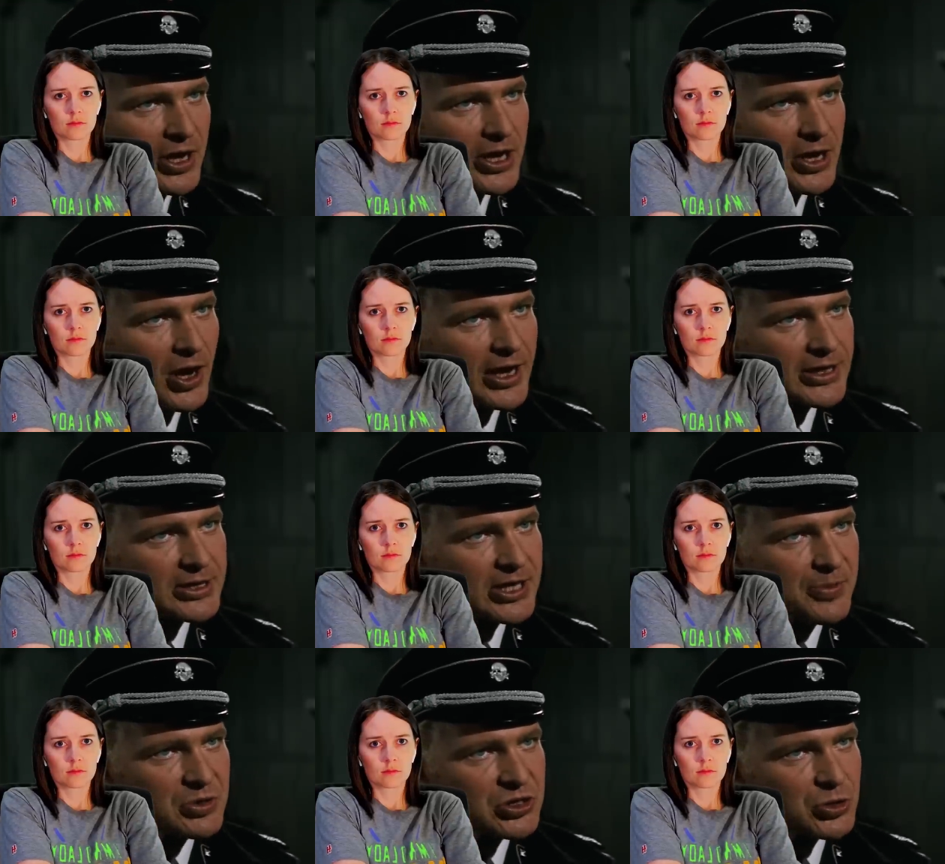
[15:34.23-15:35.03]
Speaker 1: are your
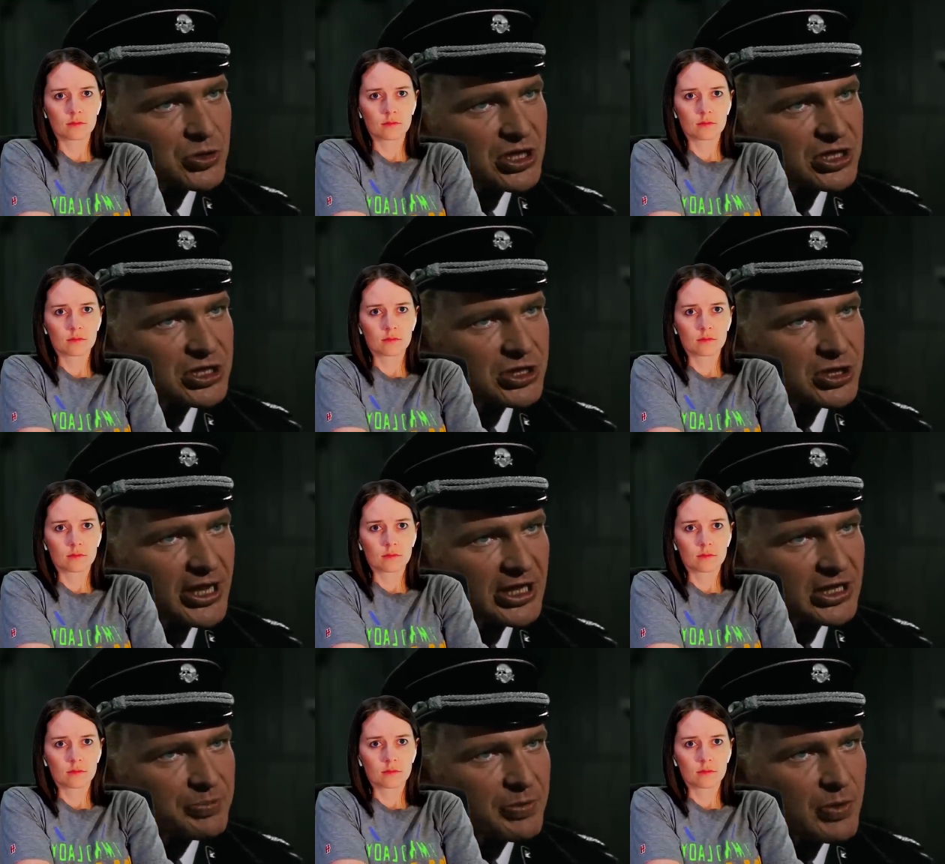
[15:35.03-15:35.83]
attempts to
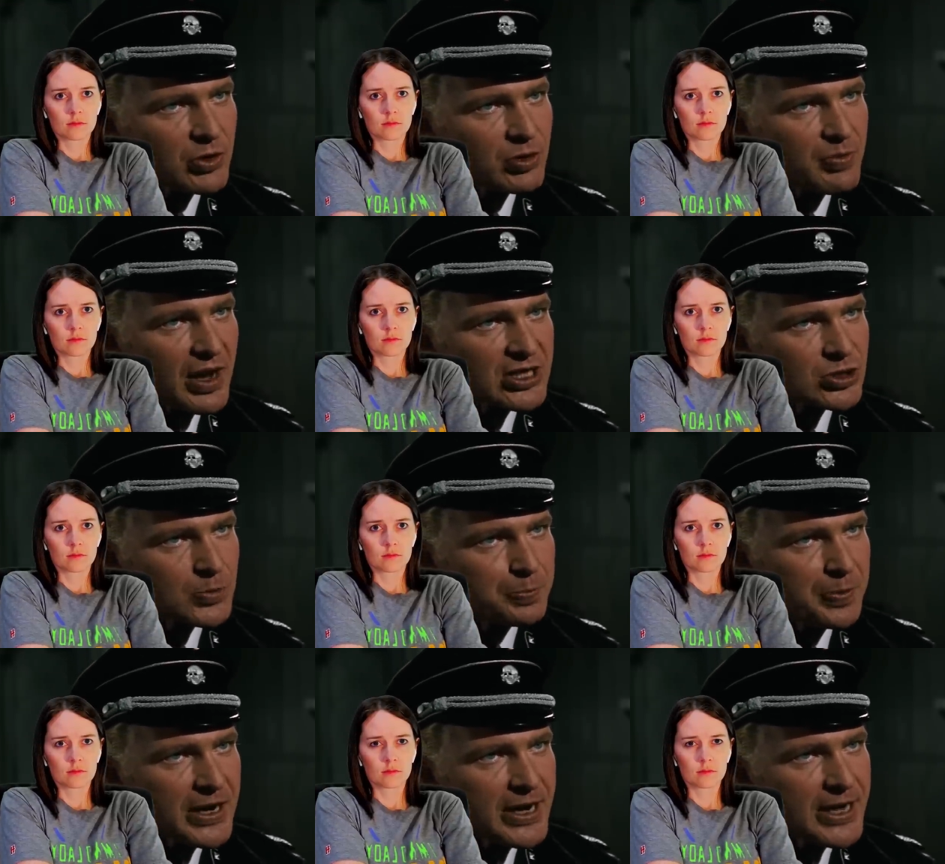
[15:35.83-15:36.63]
discredit me with my
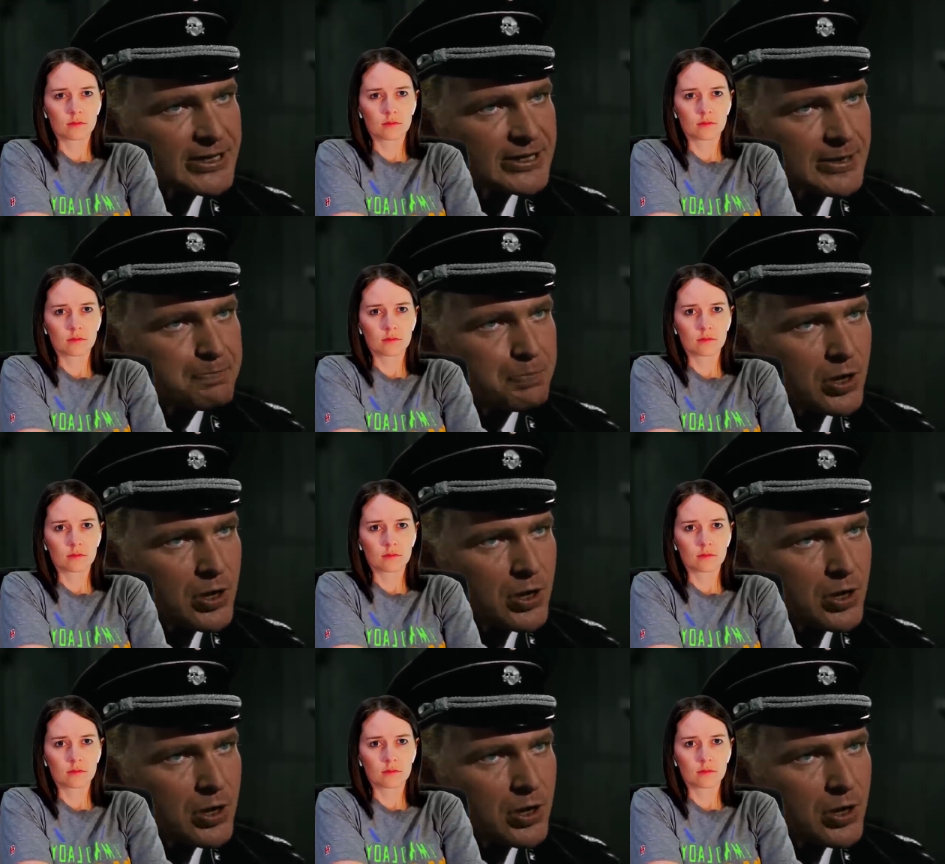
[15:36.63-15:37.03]
superiors in